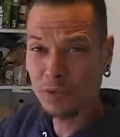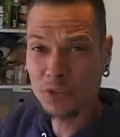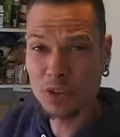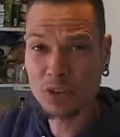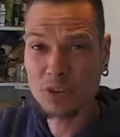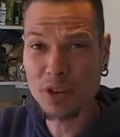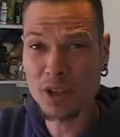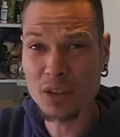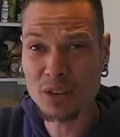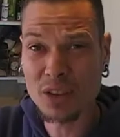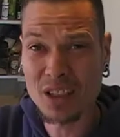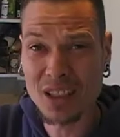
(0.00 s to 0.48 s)
you've
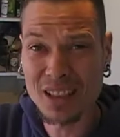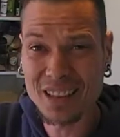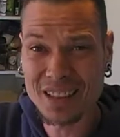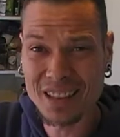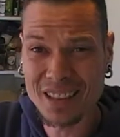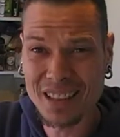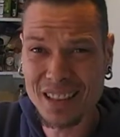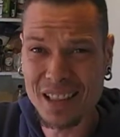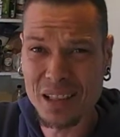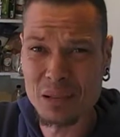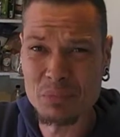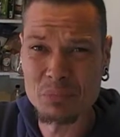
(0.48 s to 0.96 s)
got like
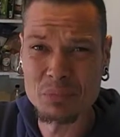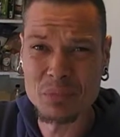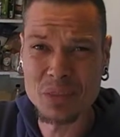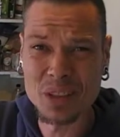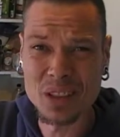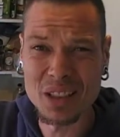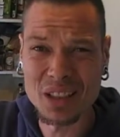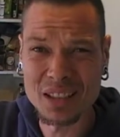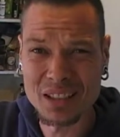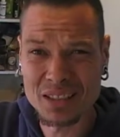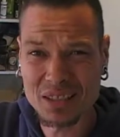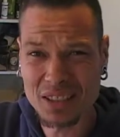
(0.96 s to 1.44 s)

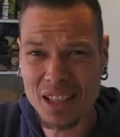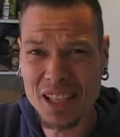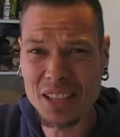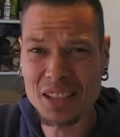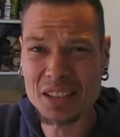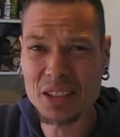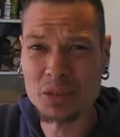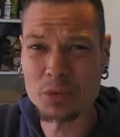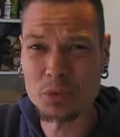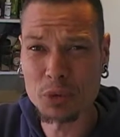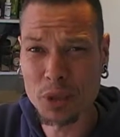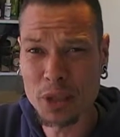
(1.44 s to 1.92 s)

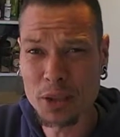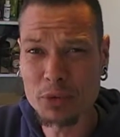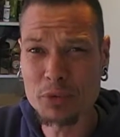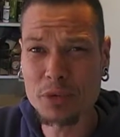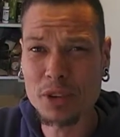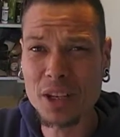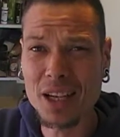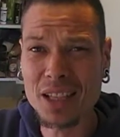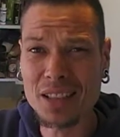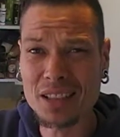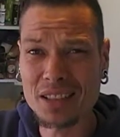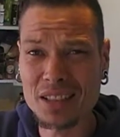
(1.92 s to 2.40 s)
acid
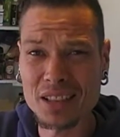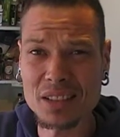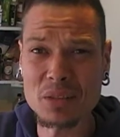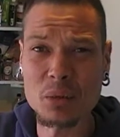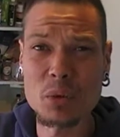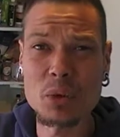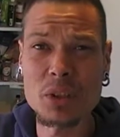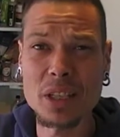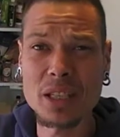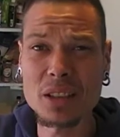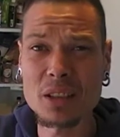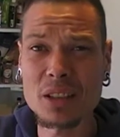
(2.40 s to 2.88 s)
reflux and
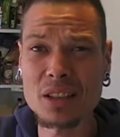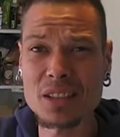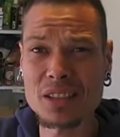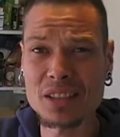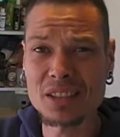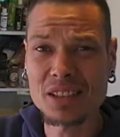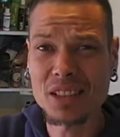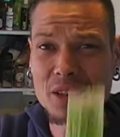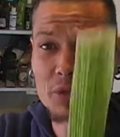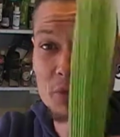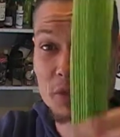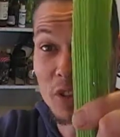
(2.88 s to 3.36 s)
all that kind of
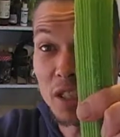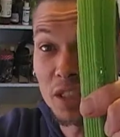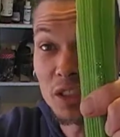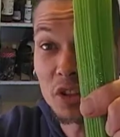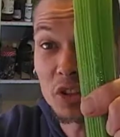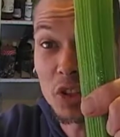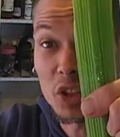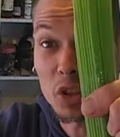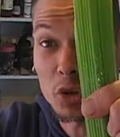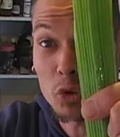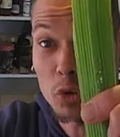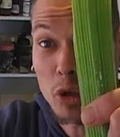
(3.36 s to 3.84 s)
stuff,
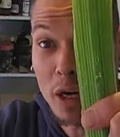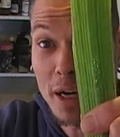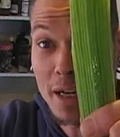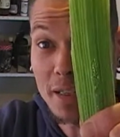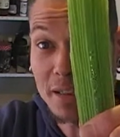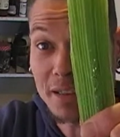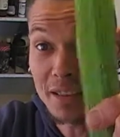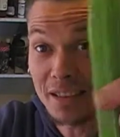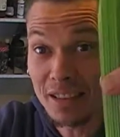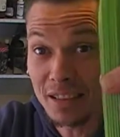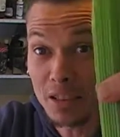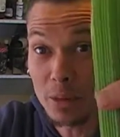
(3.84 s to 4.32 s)
these are
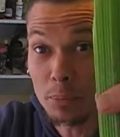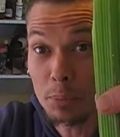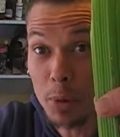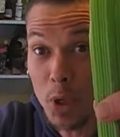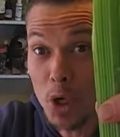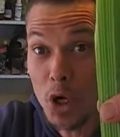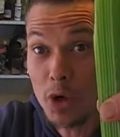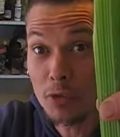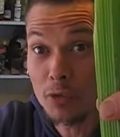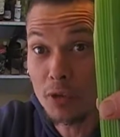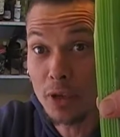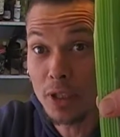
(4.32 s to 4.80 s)
great, these are
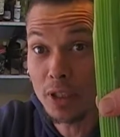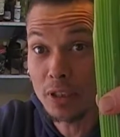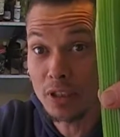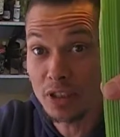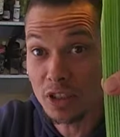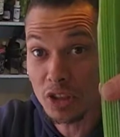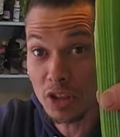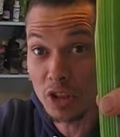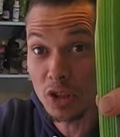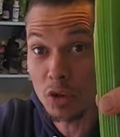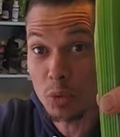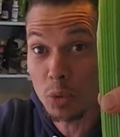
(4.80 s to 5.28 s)
perfect.
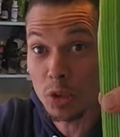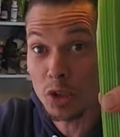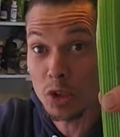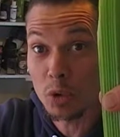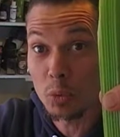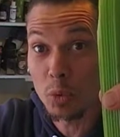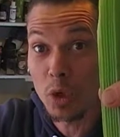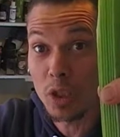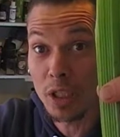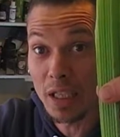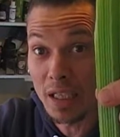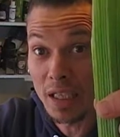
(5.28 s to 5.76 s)
This is what you
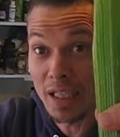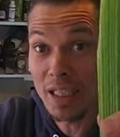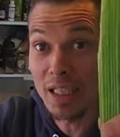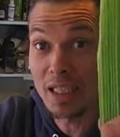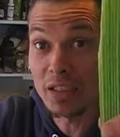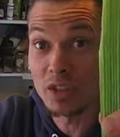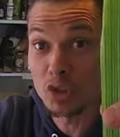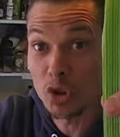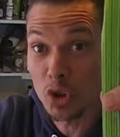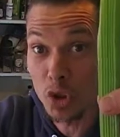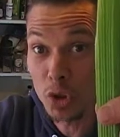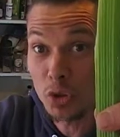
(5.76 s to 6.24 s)
want to
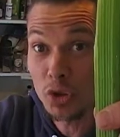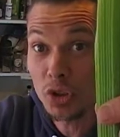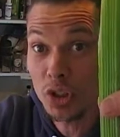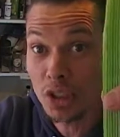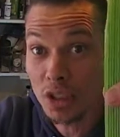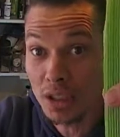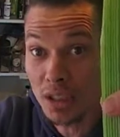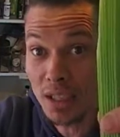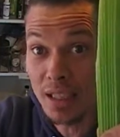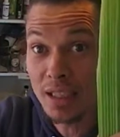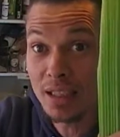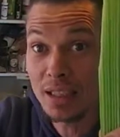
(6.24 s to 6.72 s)
eat. Juice
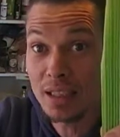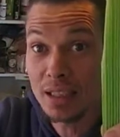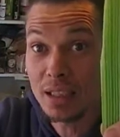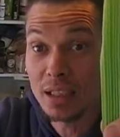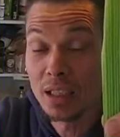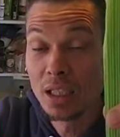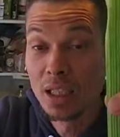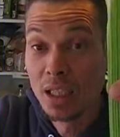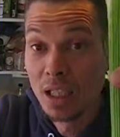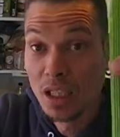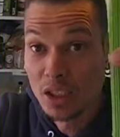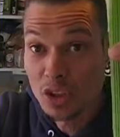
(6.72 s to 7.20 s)
it, eat it.
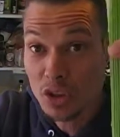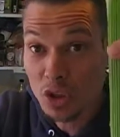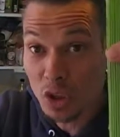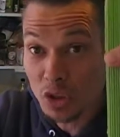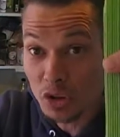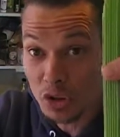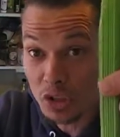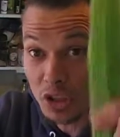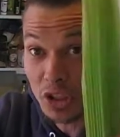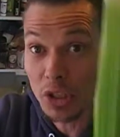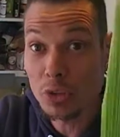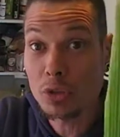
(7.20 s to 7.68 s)
It's
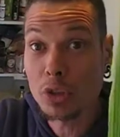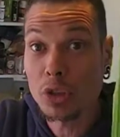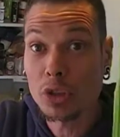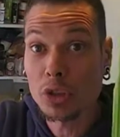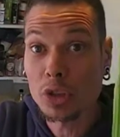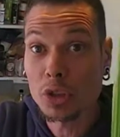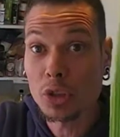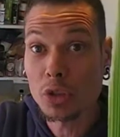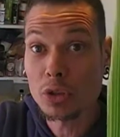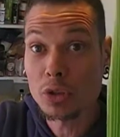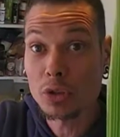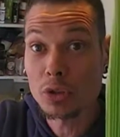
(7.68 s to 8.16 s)
got zero
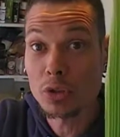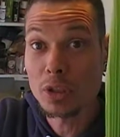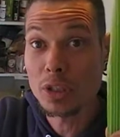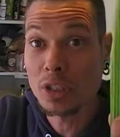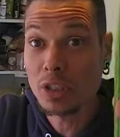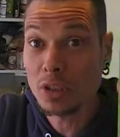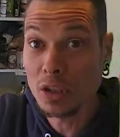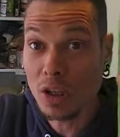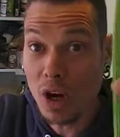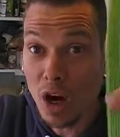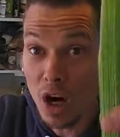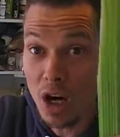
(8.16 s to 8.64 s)
sugar in
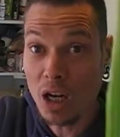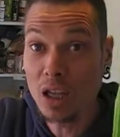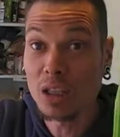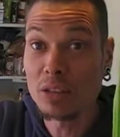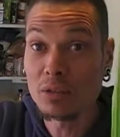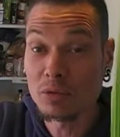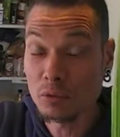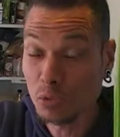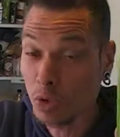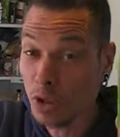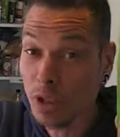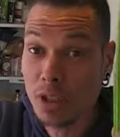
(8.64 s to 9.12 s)
it,
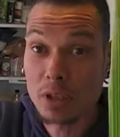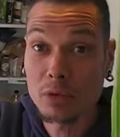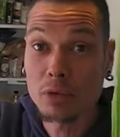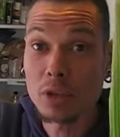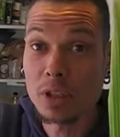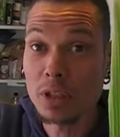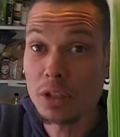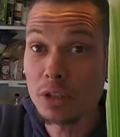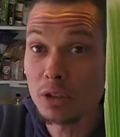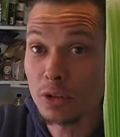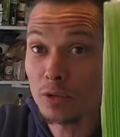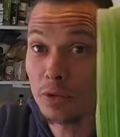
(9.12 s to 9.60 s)

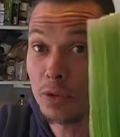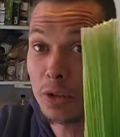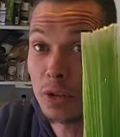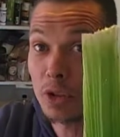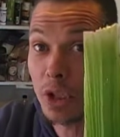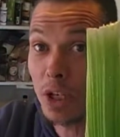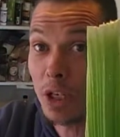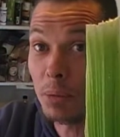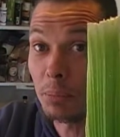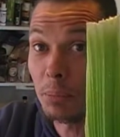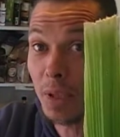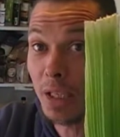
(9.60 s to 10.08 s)
really good for
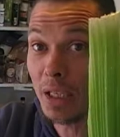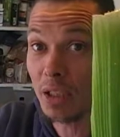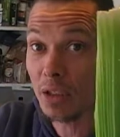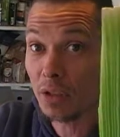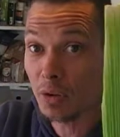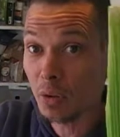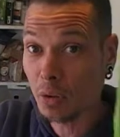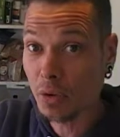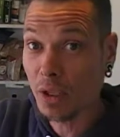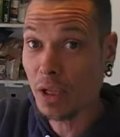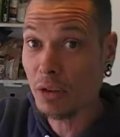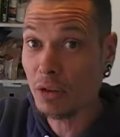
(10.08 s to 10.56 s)
diabetics,
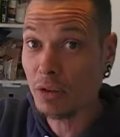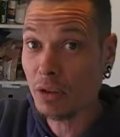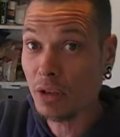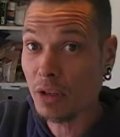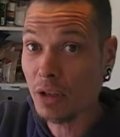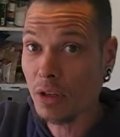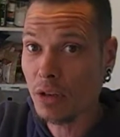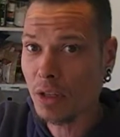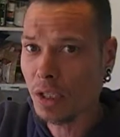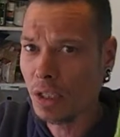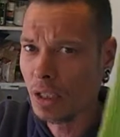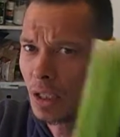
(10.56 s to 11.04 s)
all that kind
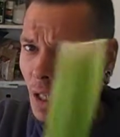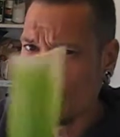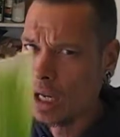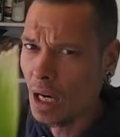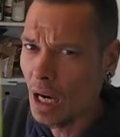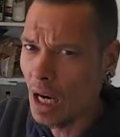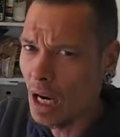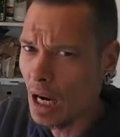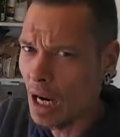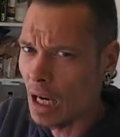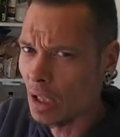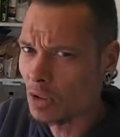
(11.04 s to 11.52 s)
of thing.
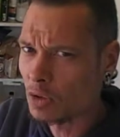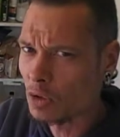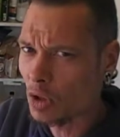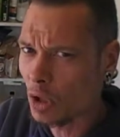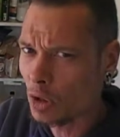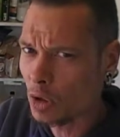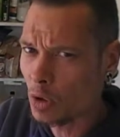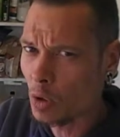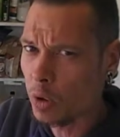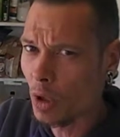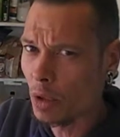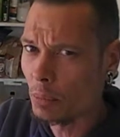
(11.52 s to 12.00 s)

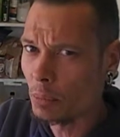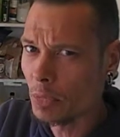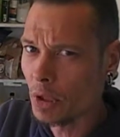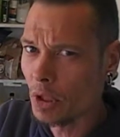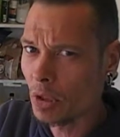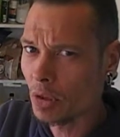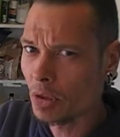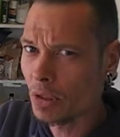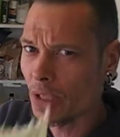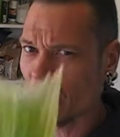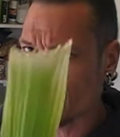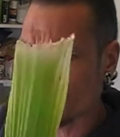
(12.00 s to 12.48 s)
Don't quote me
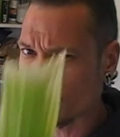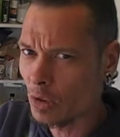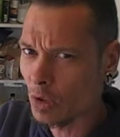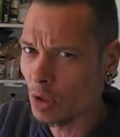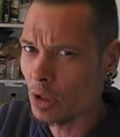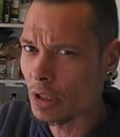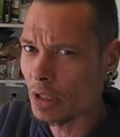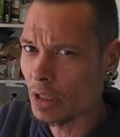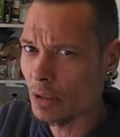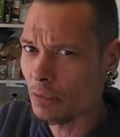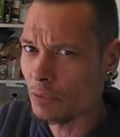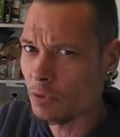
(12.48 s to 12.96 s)
on that,
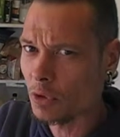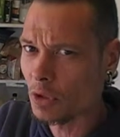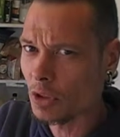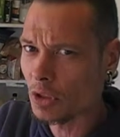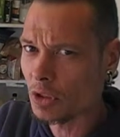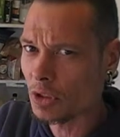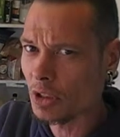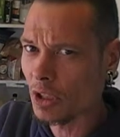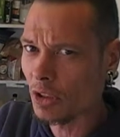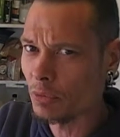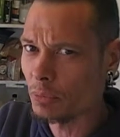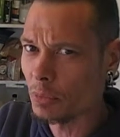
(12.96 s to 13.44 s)
look it up for
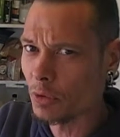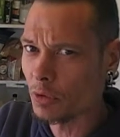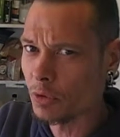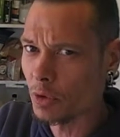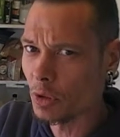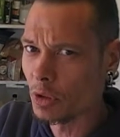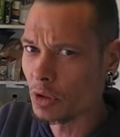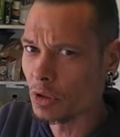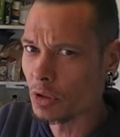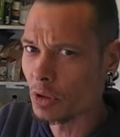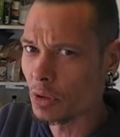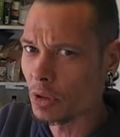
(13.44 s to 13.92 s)
yourself
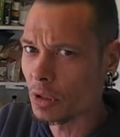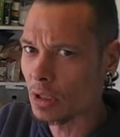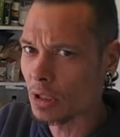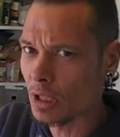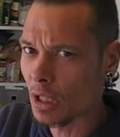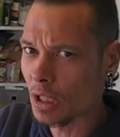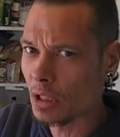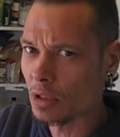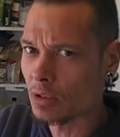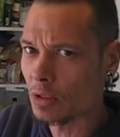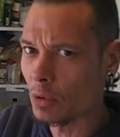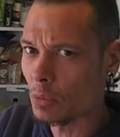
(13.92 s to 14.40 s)
before you do it,
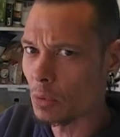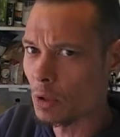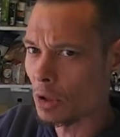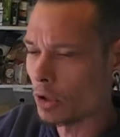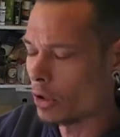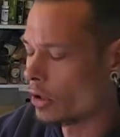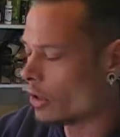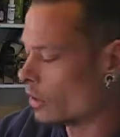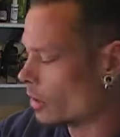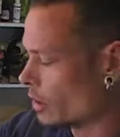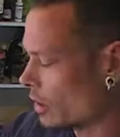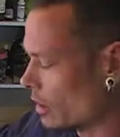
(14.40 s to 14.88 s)
okay? I don't want
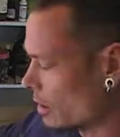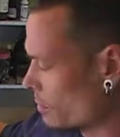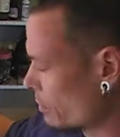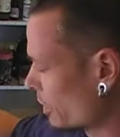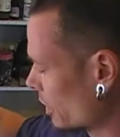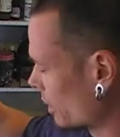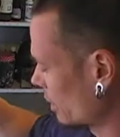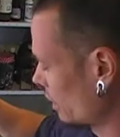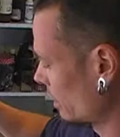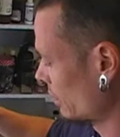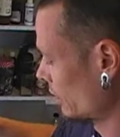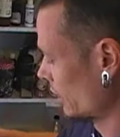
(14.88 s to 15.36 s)
to hurt
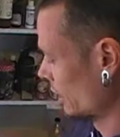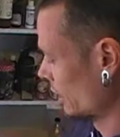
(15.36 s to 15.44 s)
anybody.